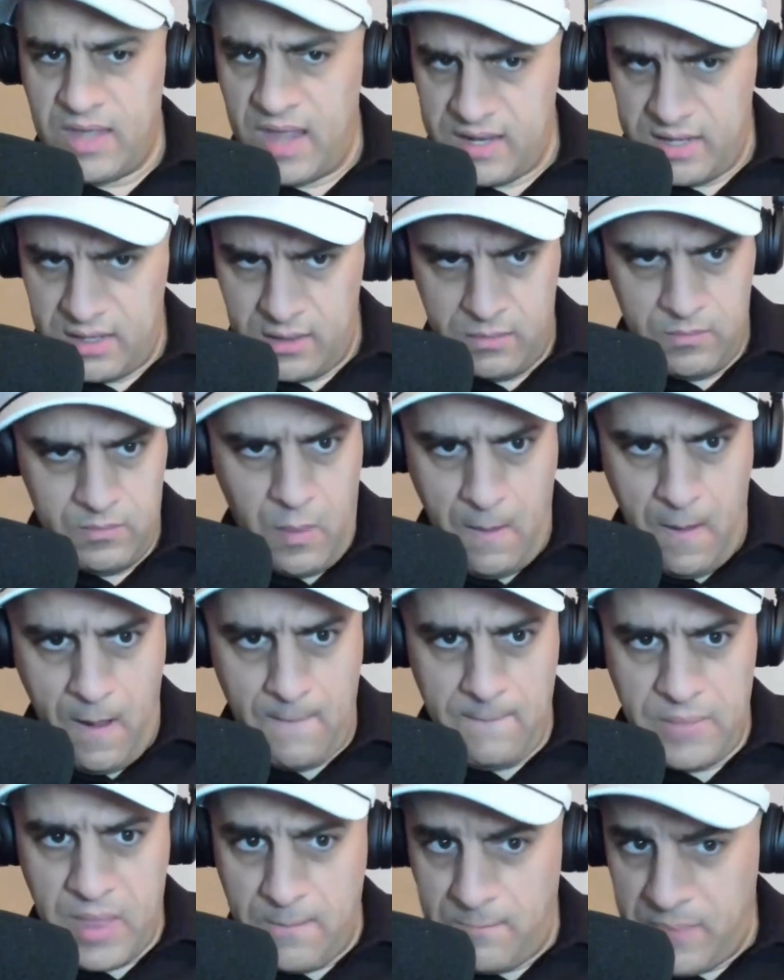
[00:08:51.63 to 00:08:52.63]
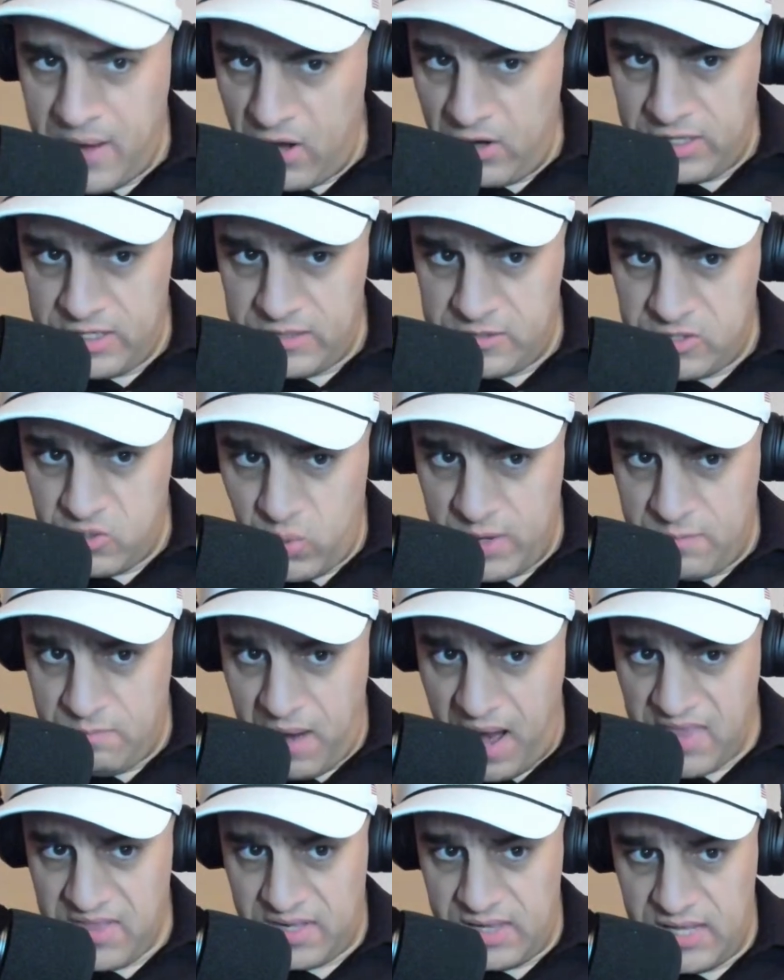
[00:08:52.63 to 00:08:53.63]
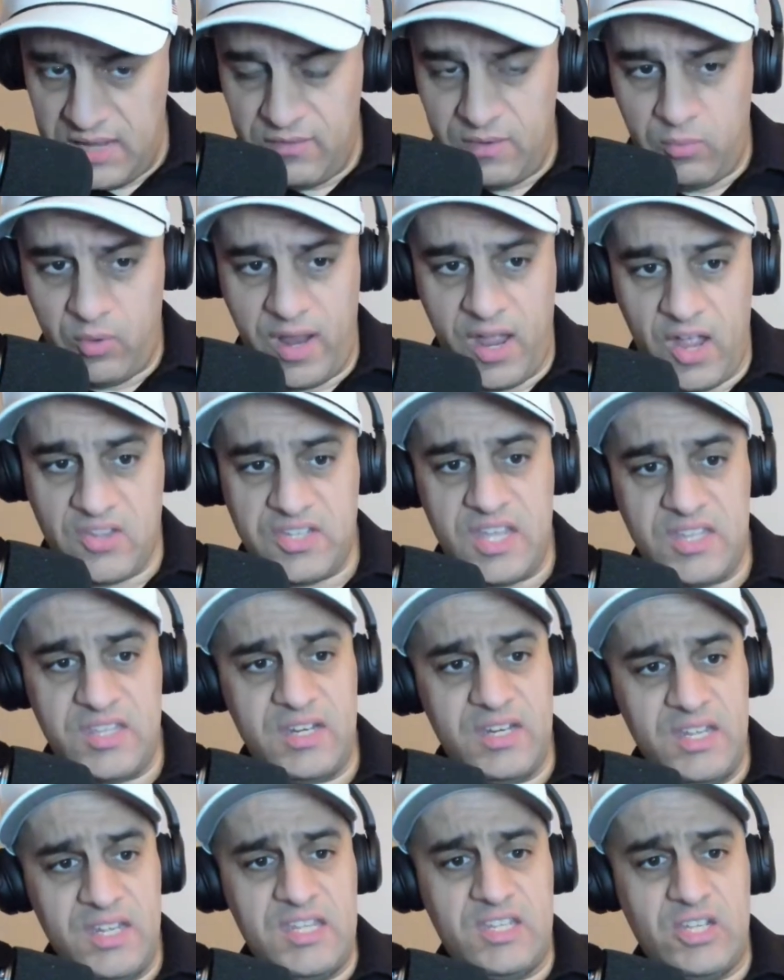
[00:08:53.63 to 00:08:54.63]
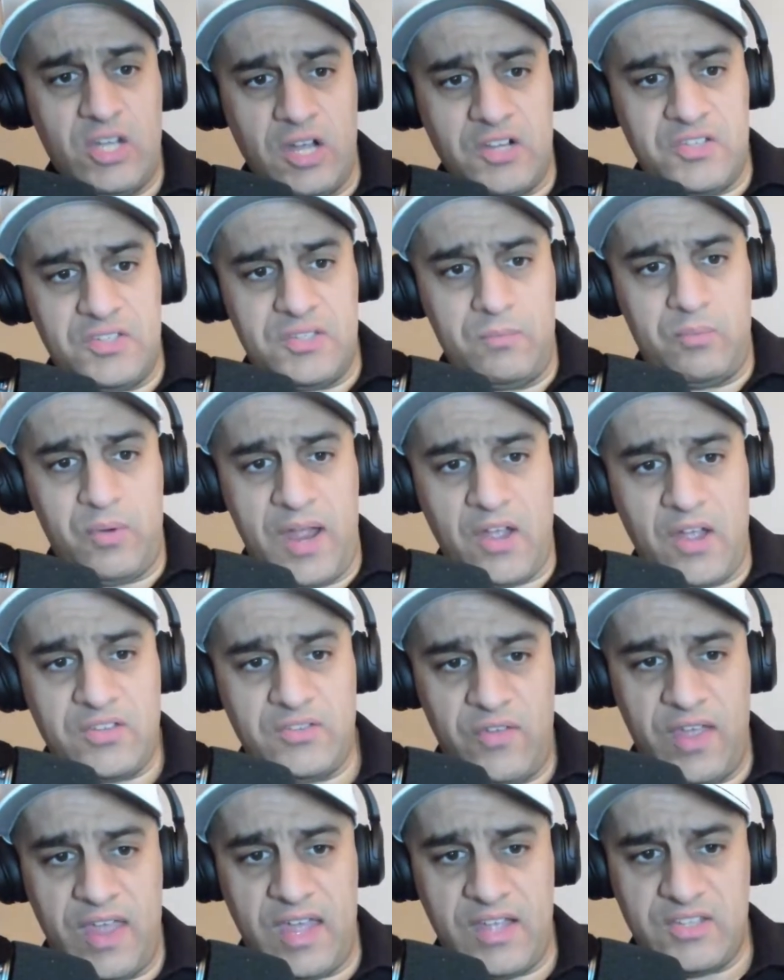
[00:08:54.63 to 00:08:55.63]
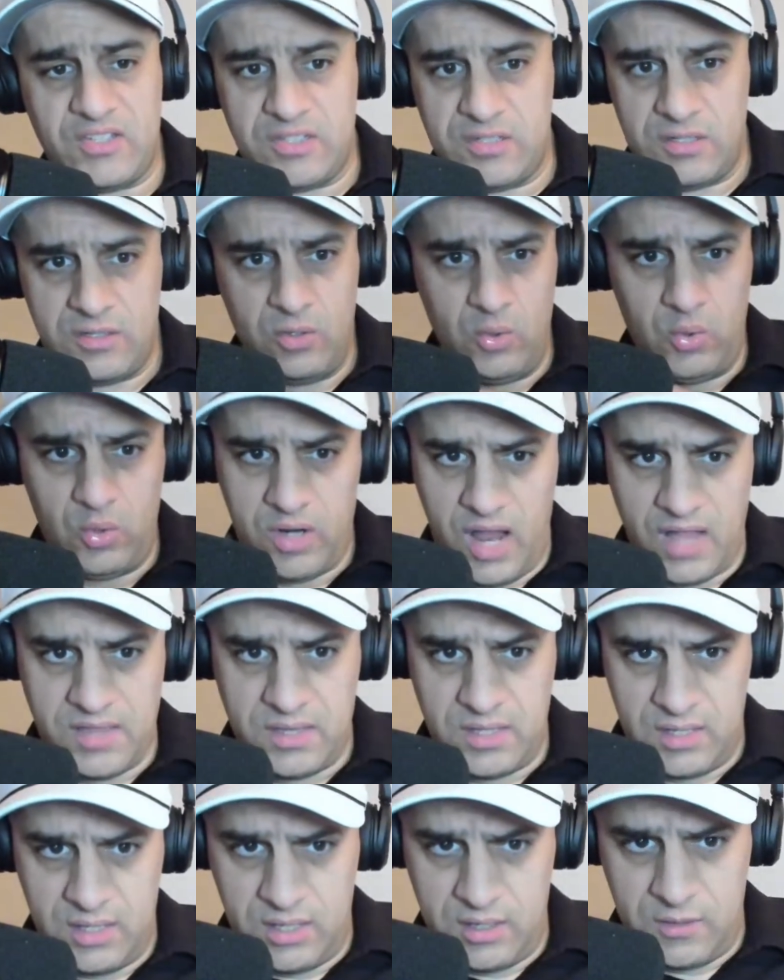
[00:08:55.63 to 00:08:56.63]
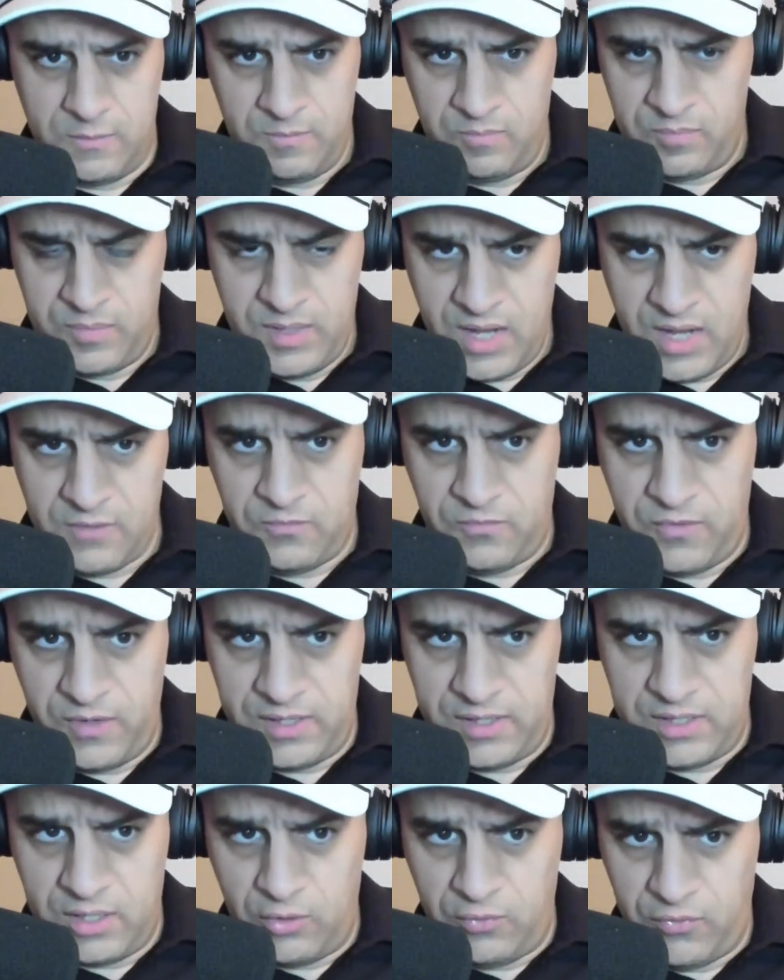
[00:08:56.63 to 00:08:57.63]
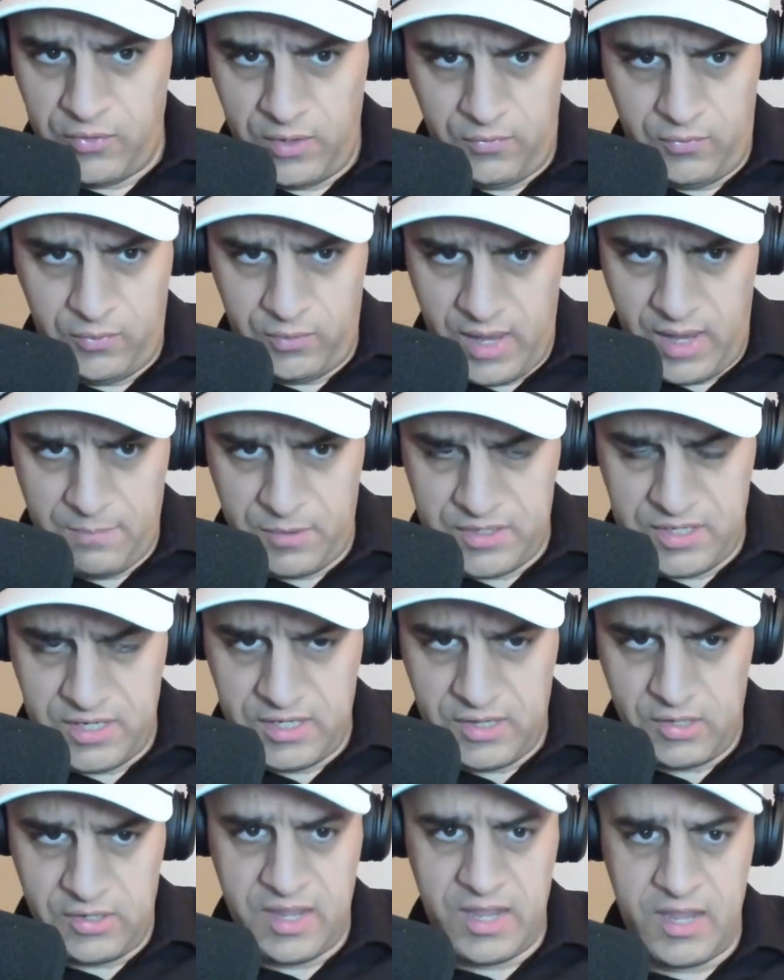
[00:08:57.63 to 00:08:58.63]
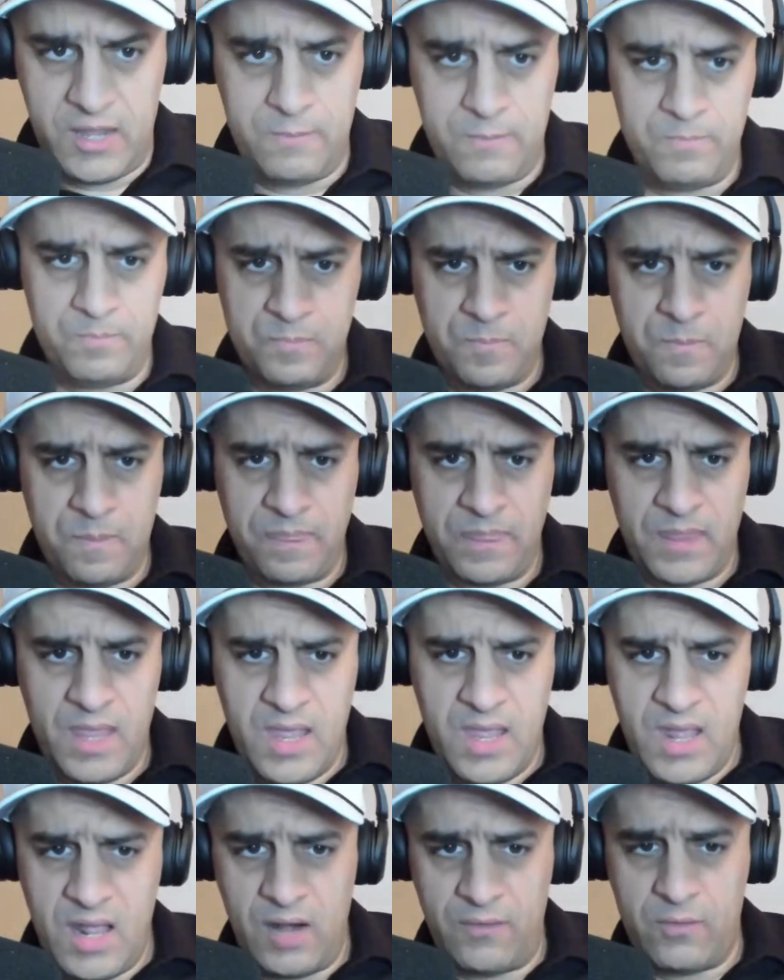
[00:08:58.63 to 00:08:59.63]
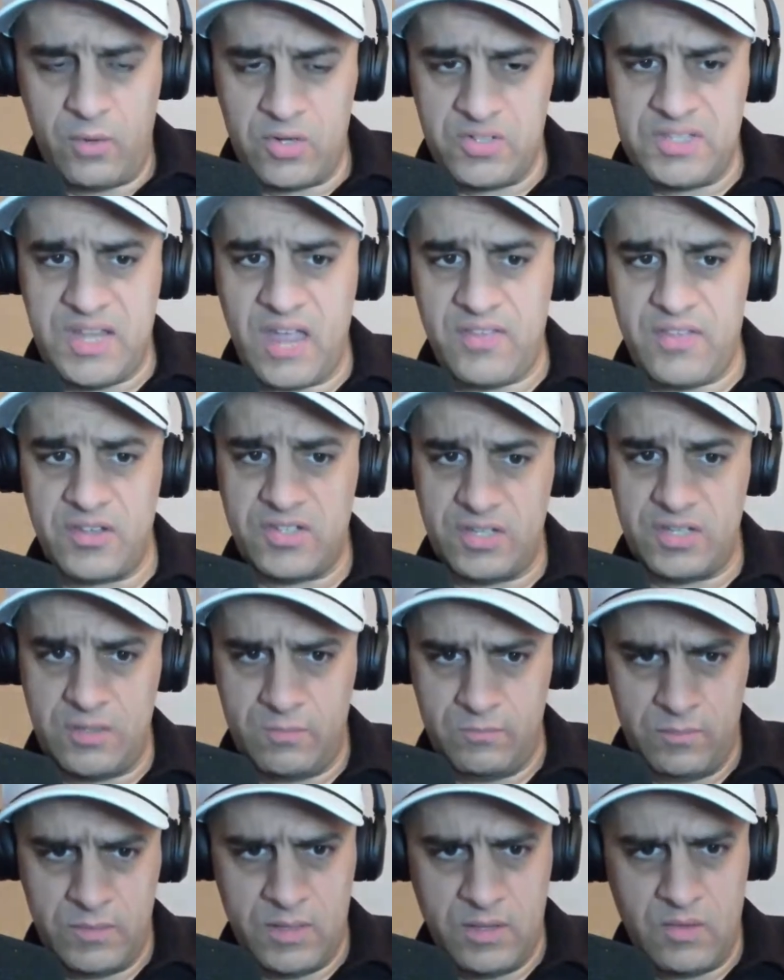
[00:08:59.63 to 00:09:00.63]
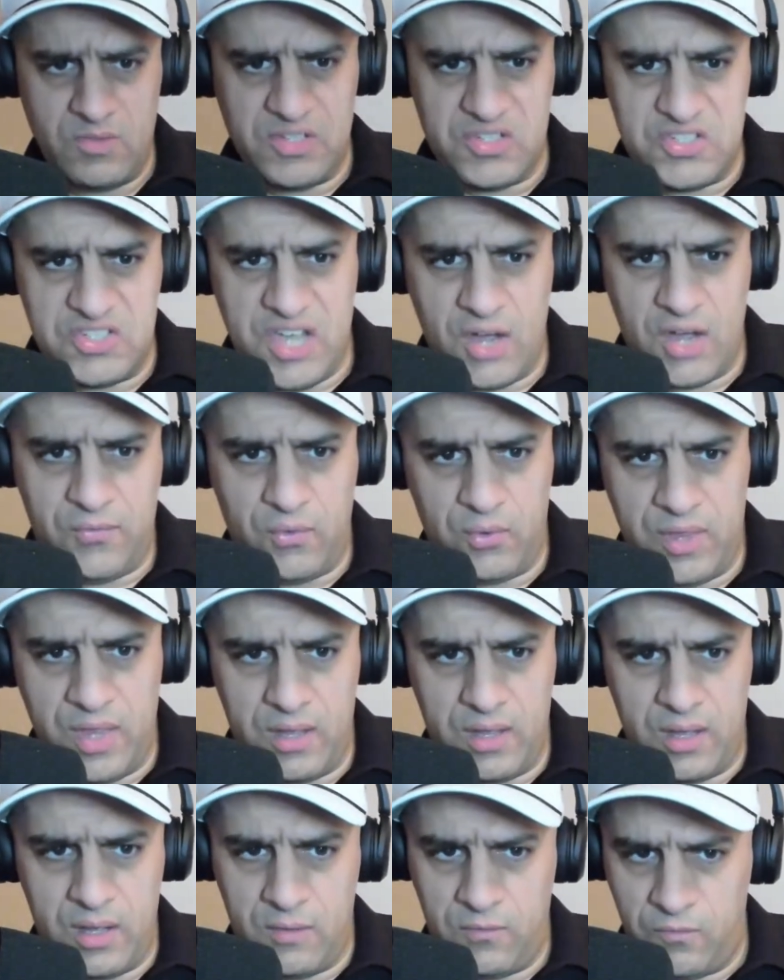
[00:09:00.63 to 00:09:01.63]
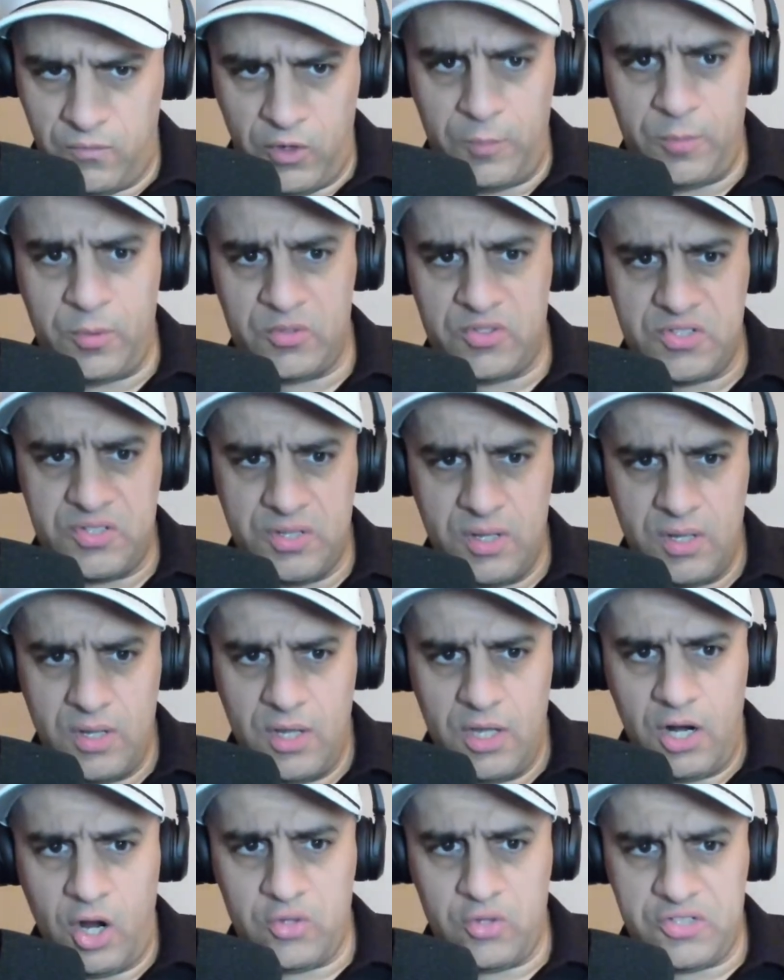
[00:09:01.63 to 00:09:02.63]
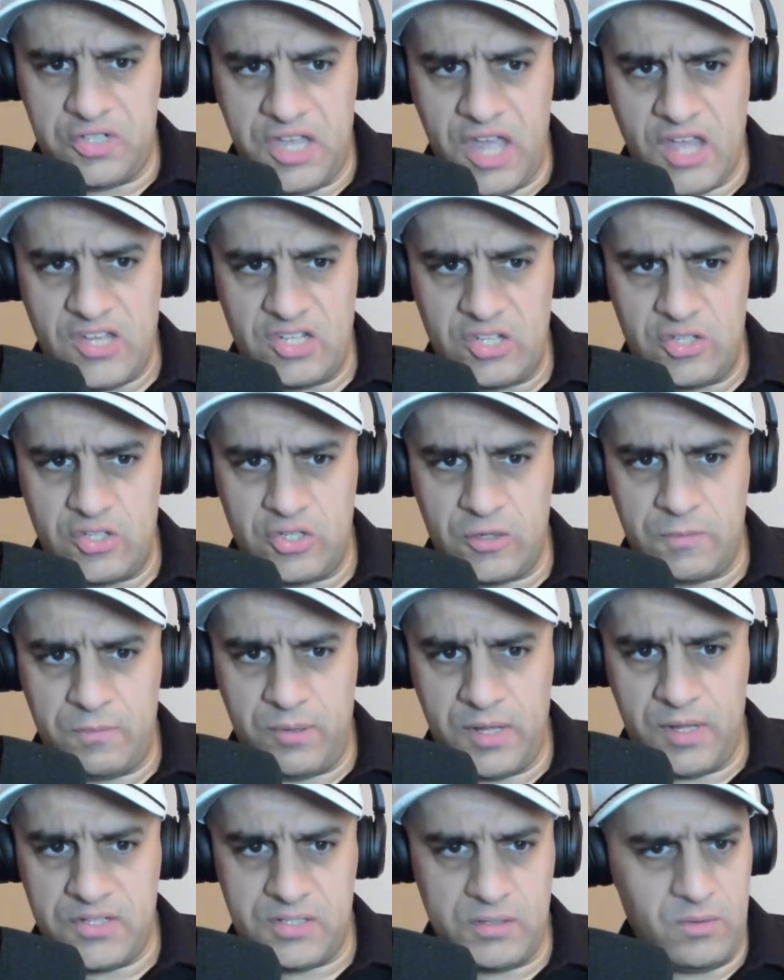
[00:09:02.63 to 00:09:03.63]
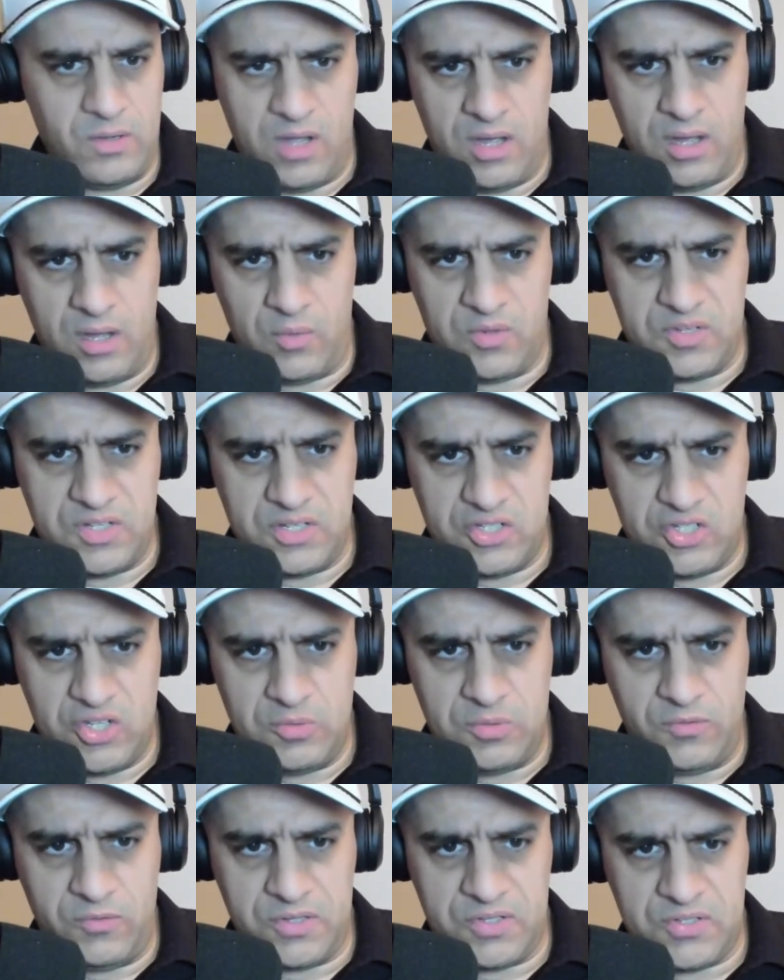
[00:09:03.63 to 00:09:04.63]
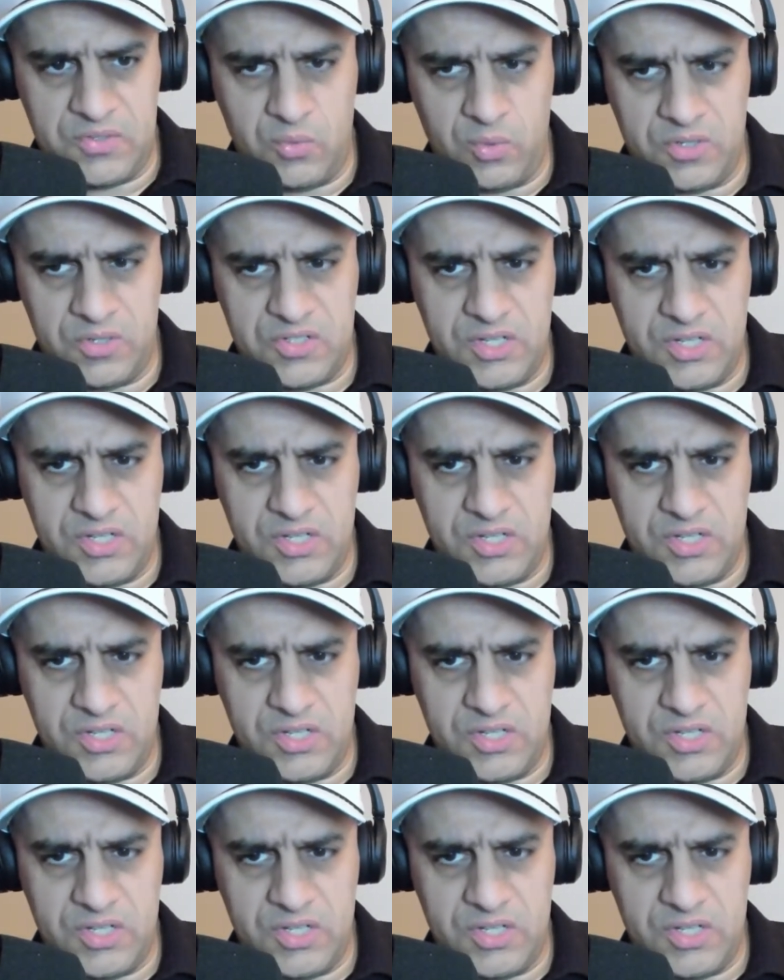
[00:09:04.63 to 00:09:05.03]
they barely squeaked by the Cleveland Browns, and then he taunts the Browns fans who were at Philadelphia for that particular game. And of course, now there was a scuffle, that verbal altercation that took place. Excuse me for this